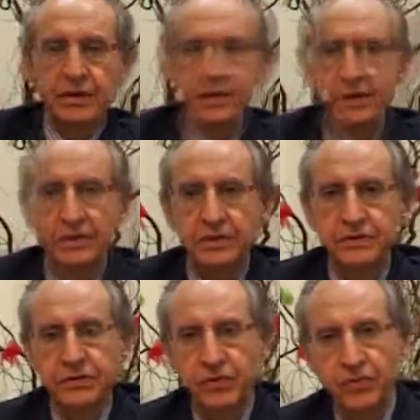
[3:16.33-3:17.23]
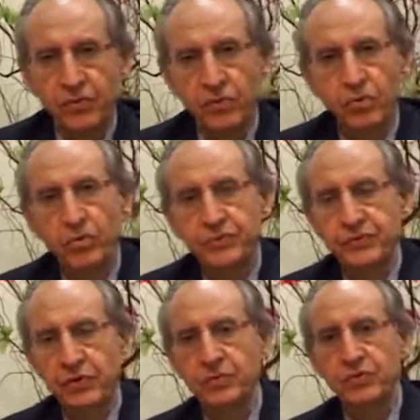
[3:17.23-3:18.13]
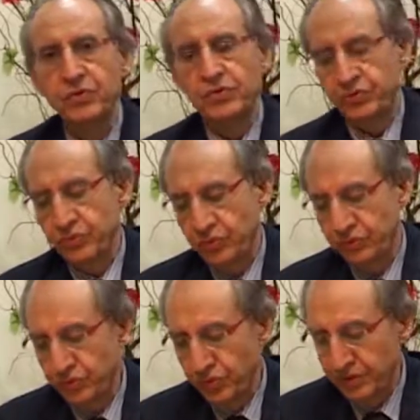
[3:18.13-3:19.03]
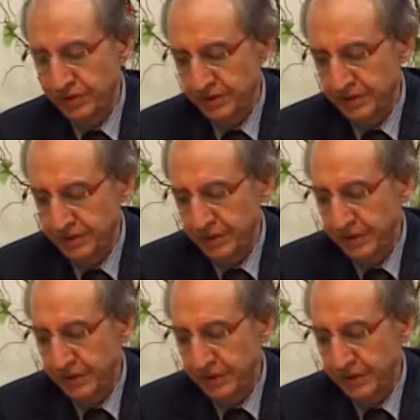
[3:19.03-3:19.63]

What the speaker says: inference of rules from those sources.